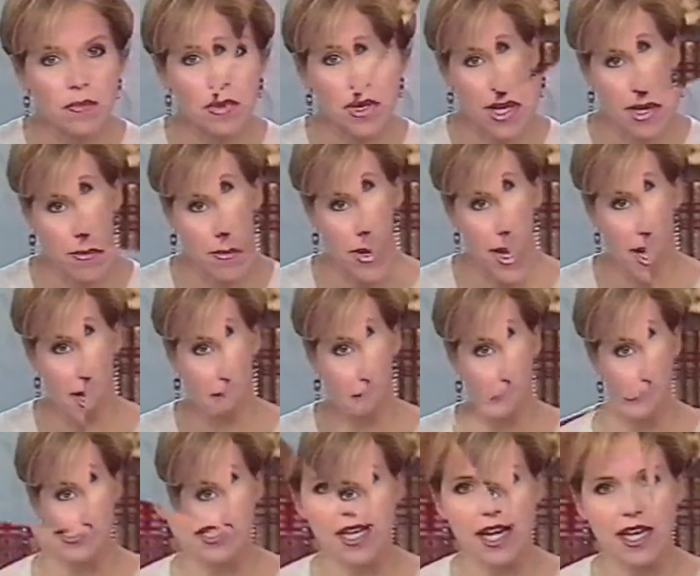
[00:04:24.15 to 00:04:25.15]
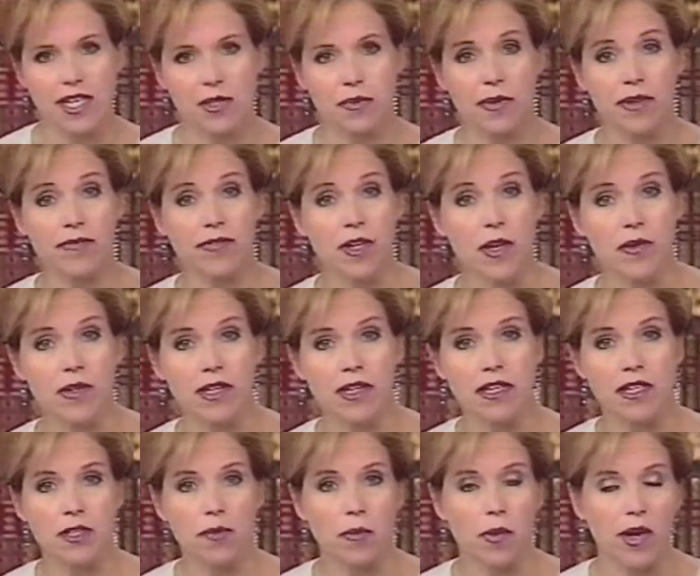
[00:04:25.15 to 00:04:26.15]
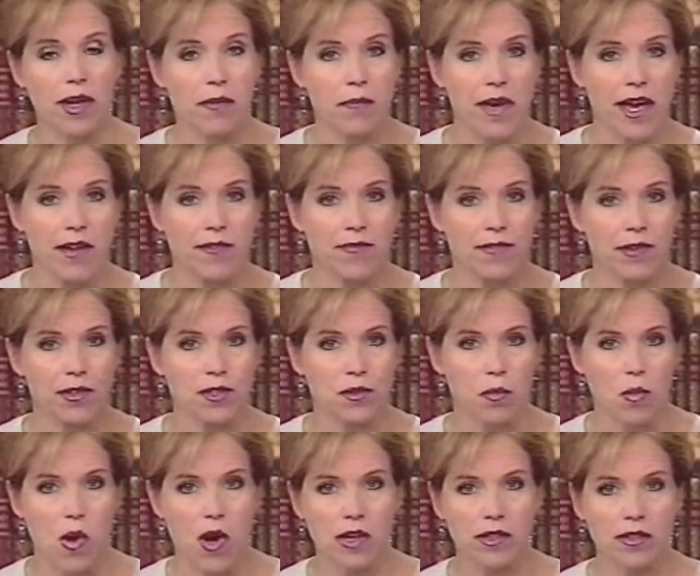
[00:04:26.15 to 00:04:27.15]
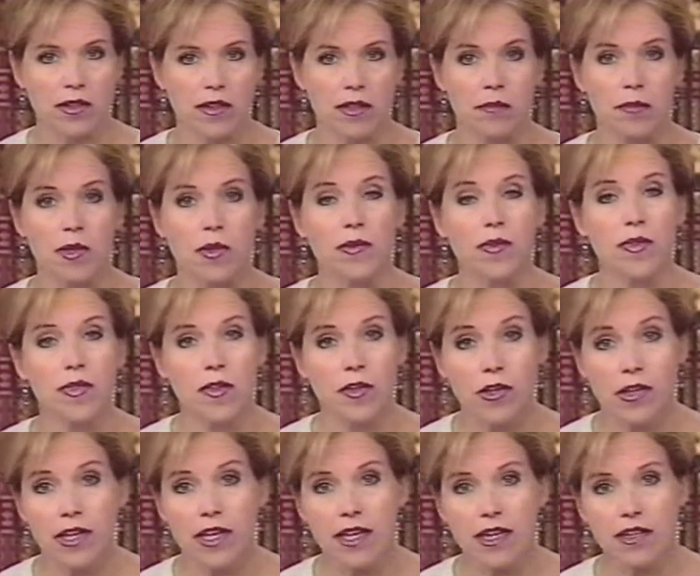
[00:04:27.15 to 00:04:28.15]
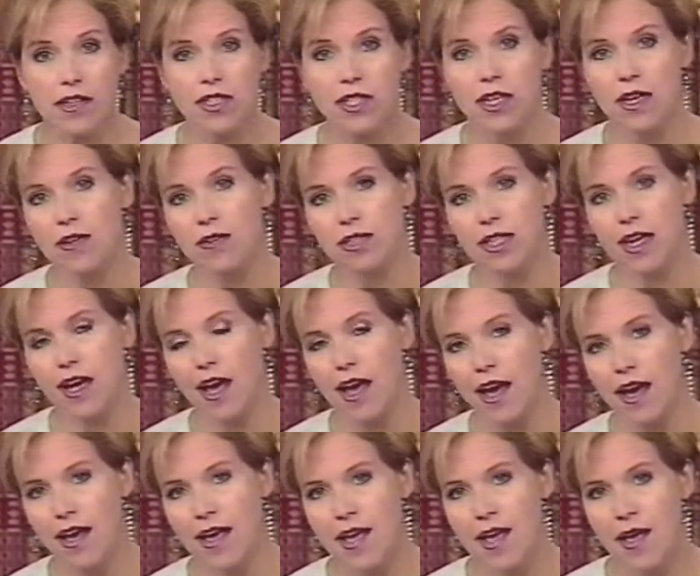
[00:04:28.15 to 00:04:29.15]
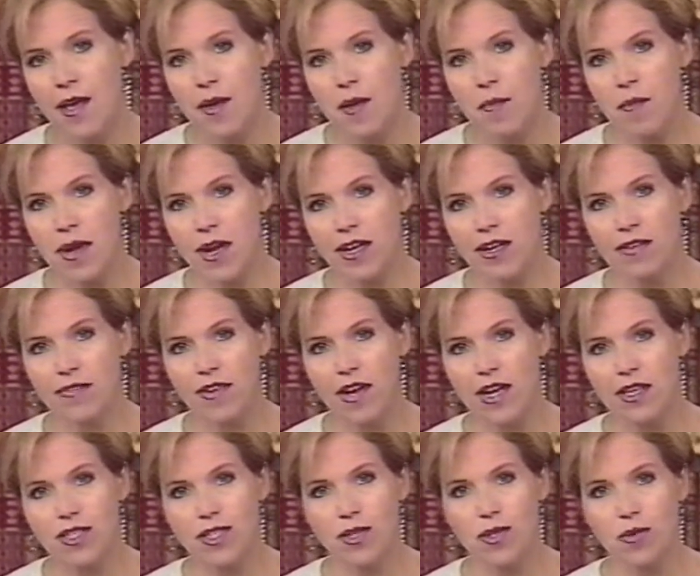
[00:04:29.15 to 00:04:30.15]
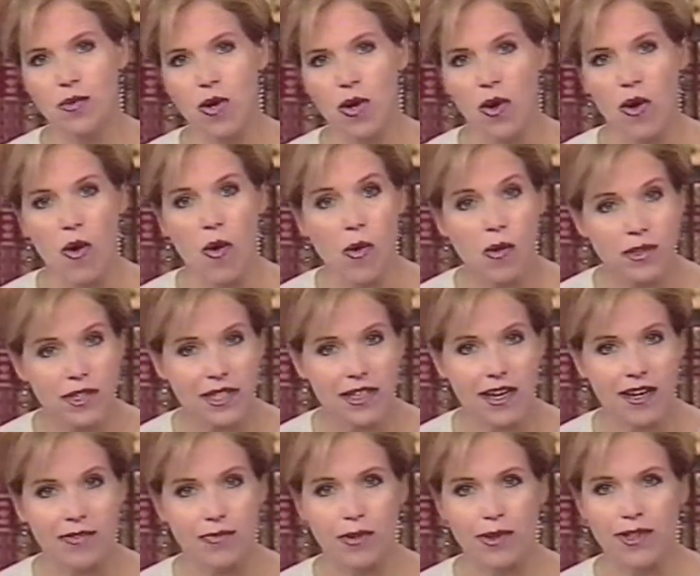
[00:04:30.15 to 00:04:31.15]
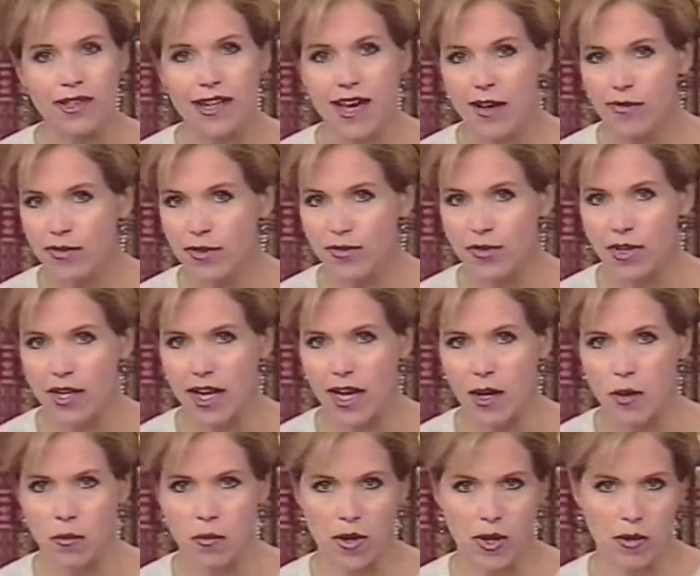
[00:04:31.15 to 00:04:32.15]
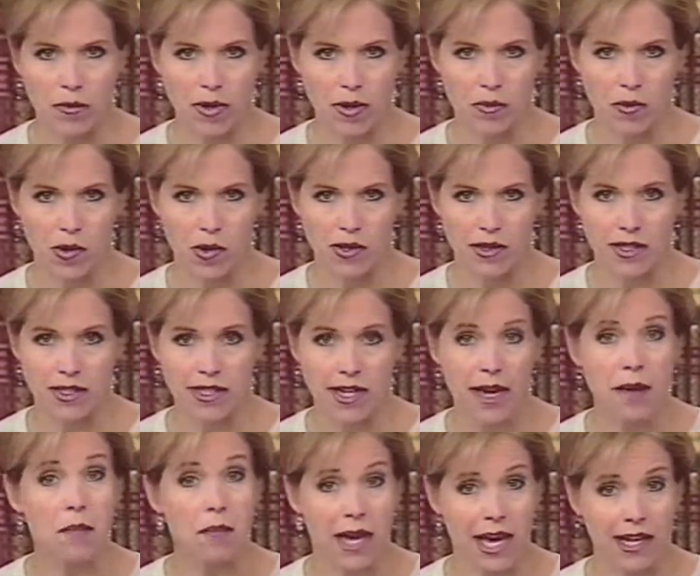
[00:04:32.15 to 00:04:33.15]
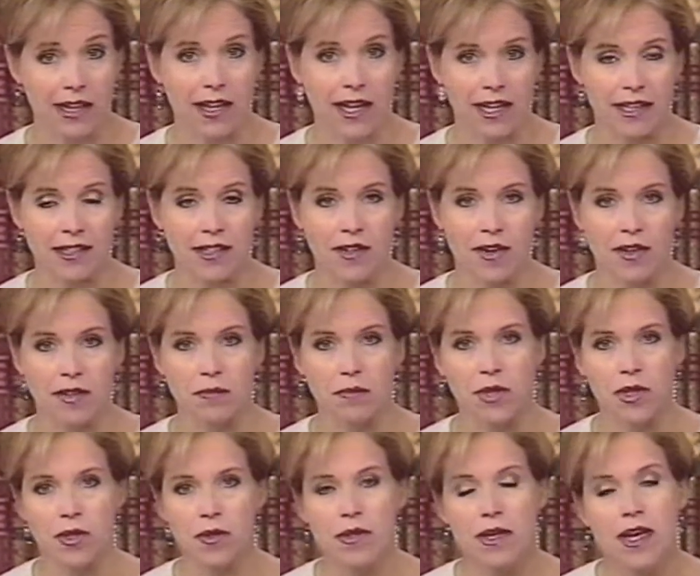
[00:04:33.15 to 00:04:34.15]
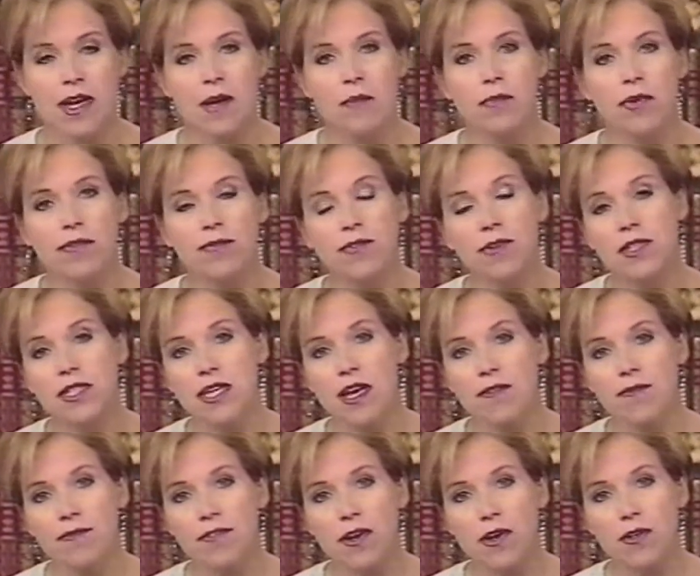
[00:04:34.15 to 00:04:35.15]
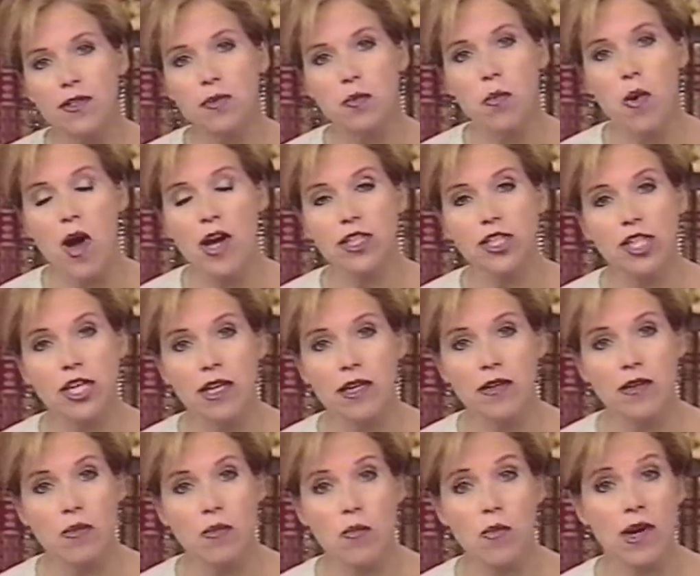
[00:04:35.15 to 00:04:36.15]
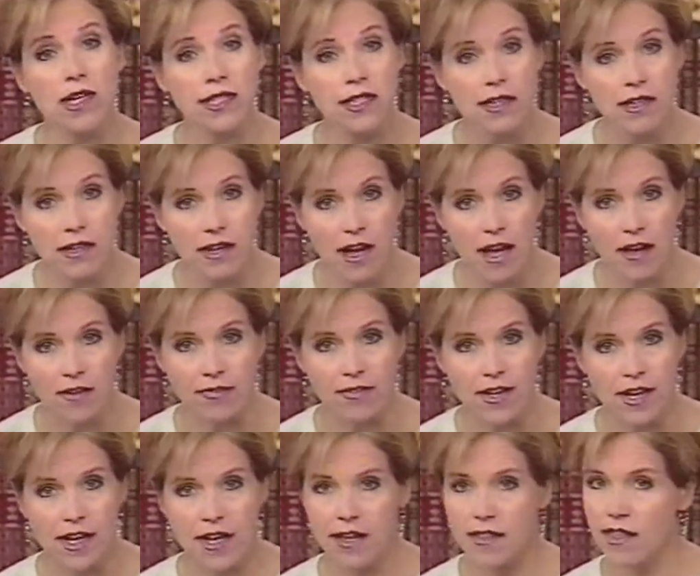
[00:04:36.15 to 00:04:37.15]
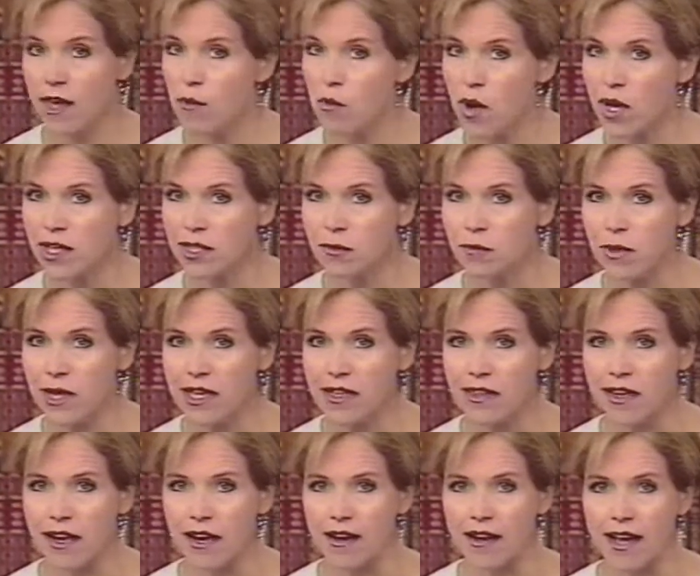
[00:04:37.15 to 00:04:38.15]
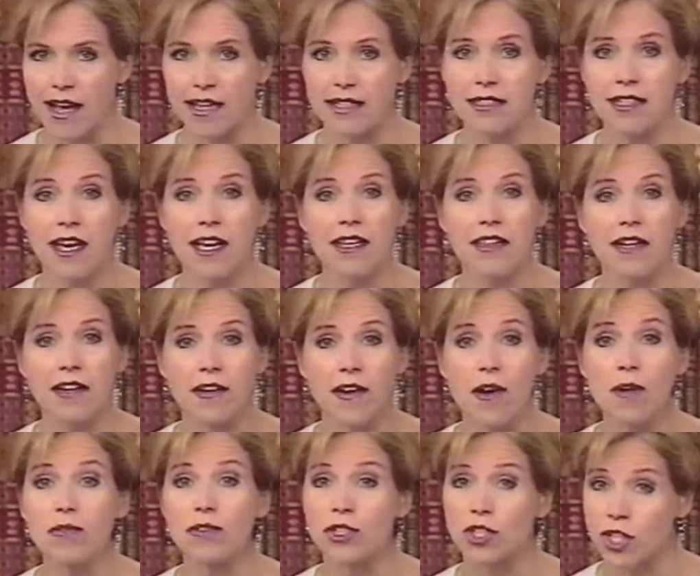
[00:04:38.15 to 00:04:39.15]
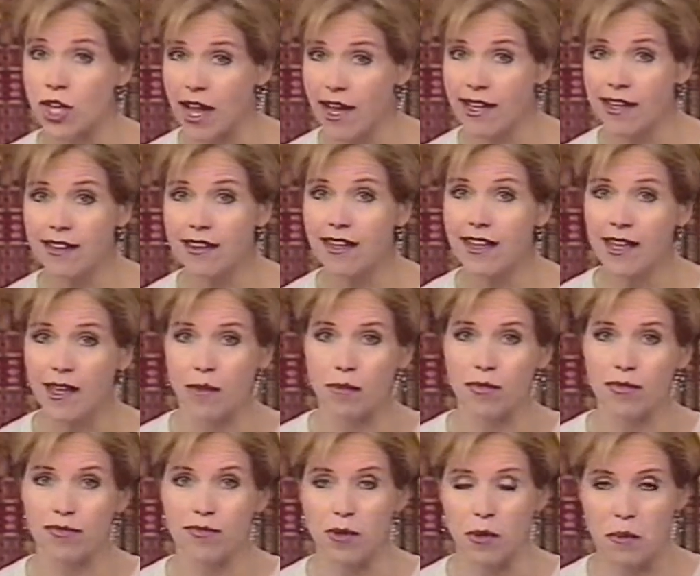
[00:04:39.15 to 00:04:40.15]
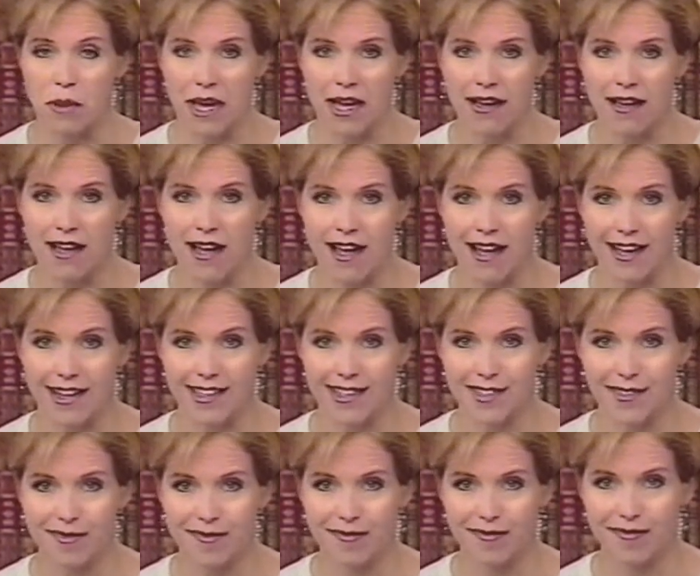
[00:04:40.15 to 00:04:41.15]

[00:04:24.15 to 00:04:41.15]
But up next, very much, as we've noted this morning, man first walked on the moon 30 years ago today. Many of us who are old enough will never forget where we were the day man landed on the moon. But for some folks, watching wasn't enough. They wanted to be there and take their own giant leap for mankind.